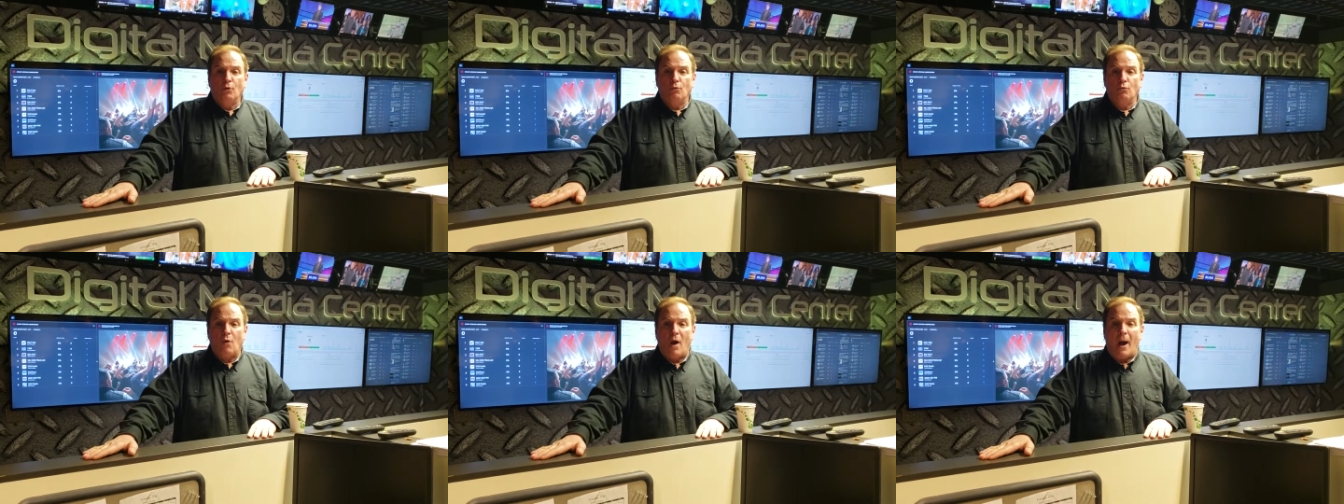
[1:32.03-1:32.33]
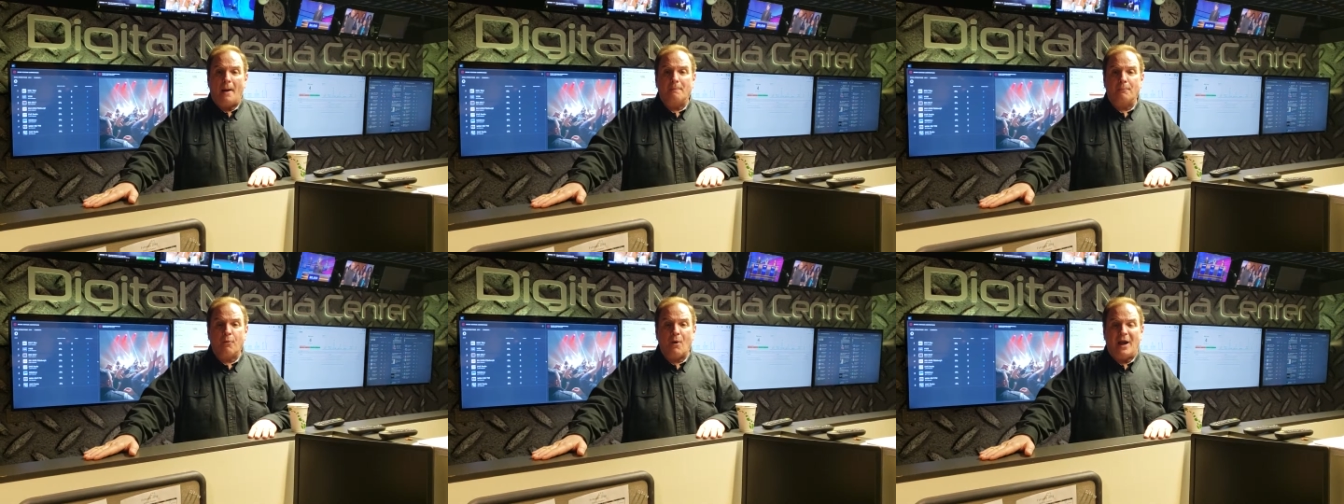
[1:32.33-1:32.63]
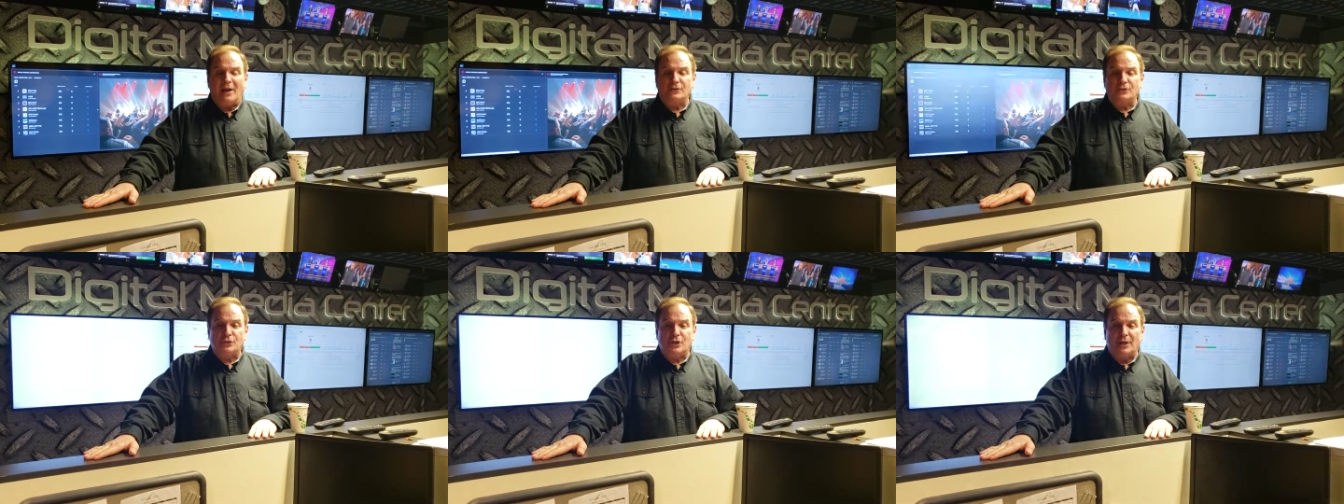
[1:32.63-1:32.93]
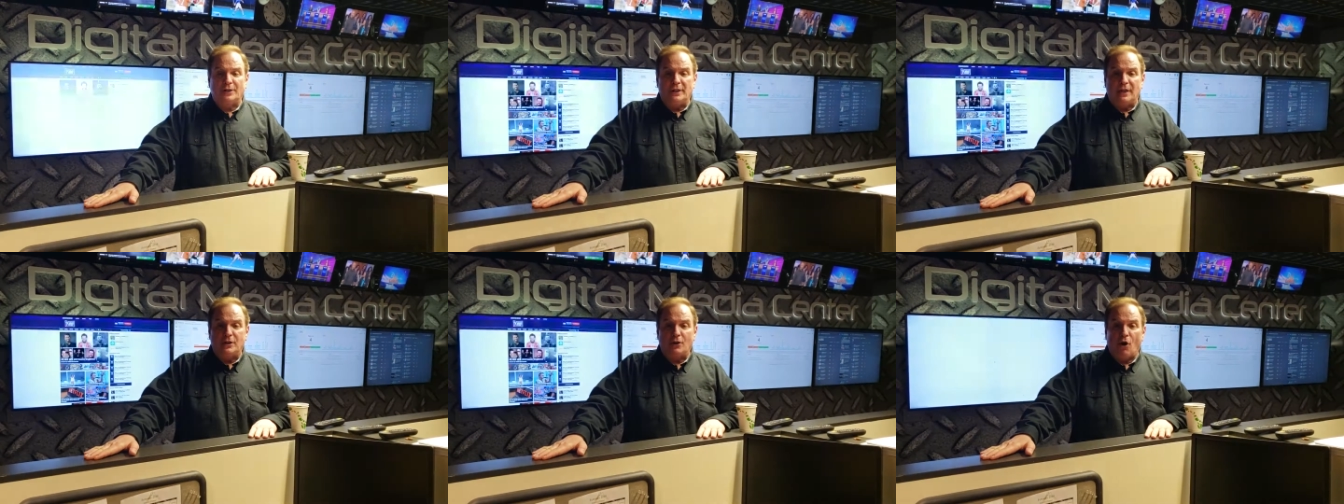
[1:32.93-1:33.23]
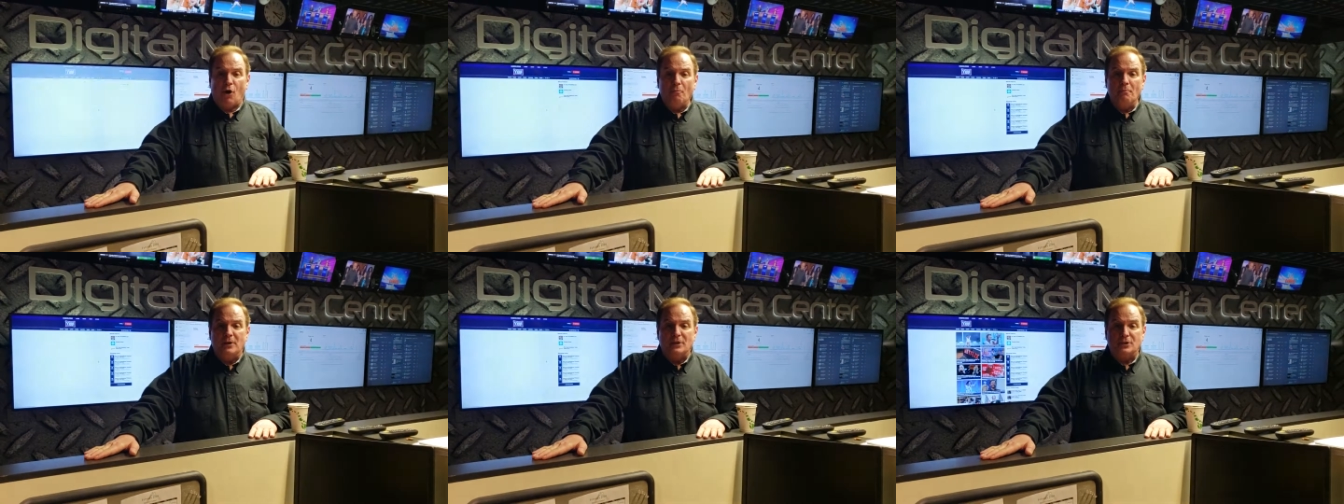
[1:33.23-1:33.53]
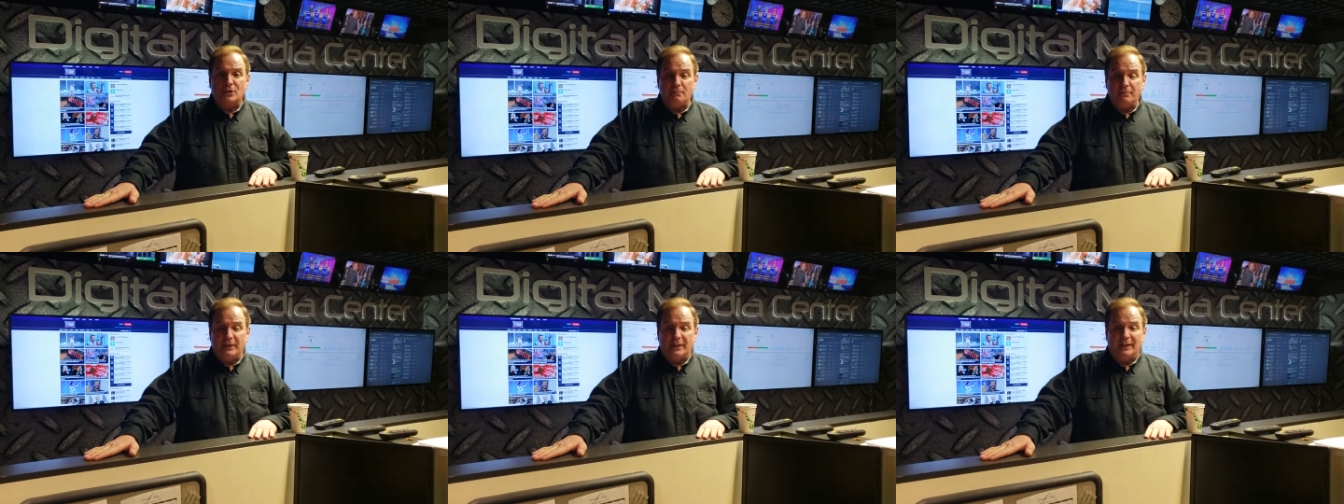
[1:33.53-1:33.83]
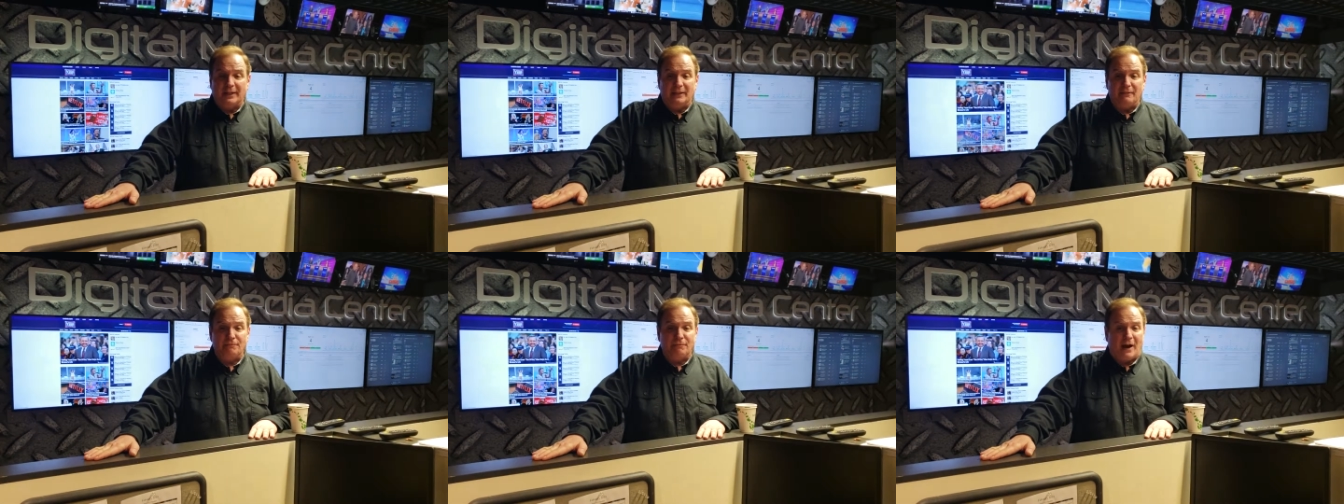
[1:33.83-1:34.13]
Rob Pratte Sunday. Don't miss it
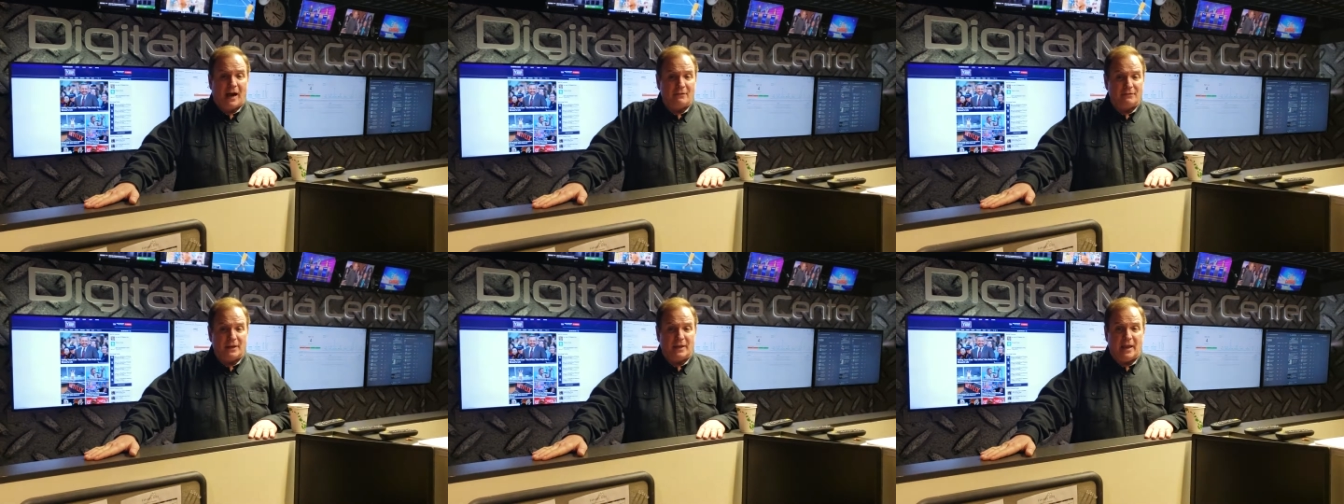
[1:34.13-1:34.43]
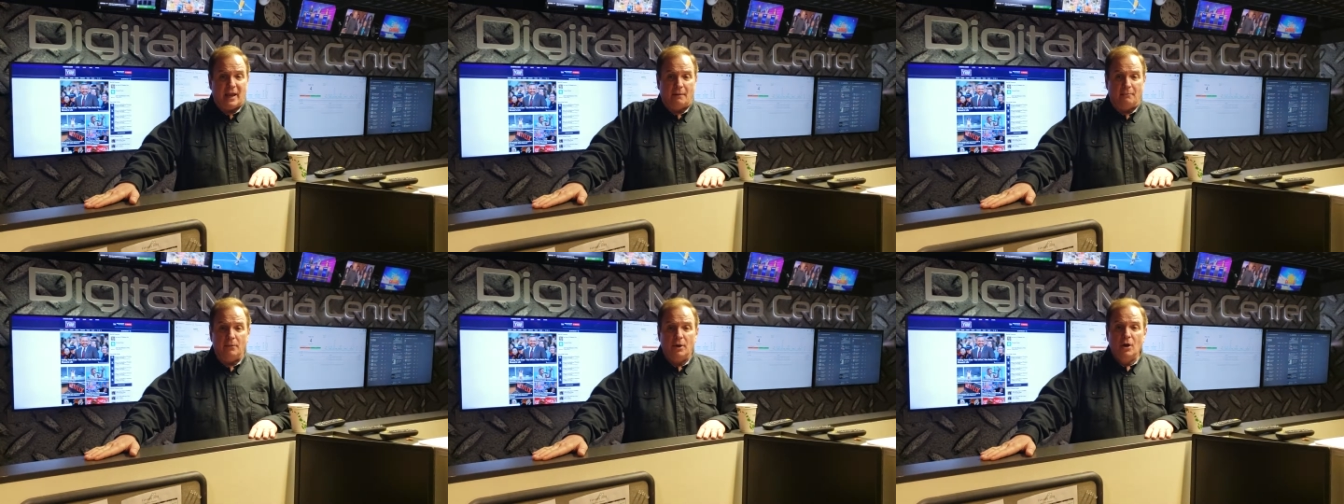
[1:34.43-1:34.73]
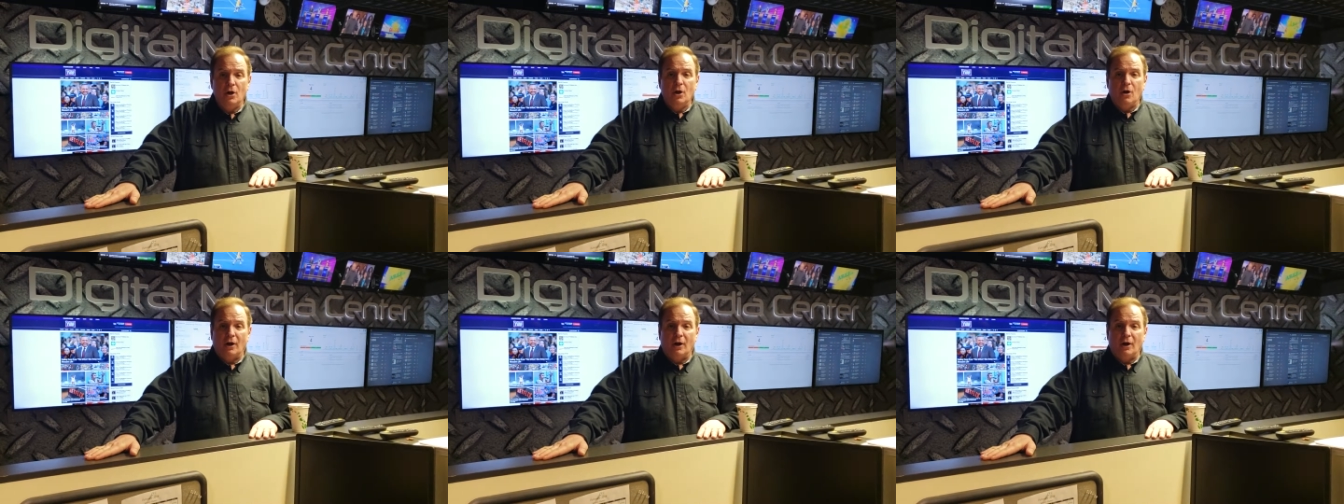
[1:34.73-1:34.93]
beginning at 5 a.m.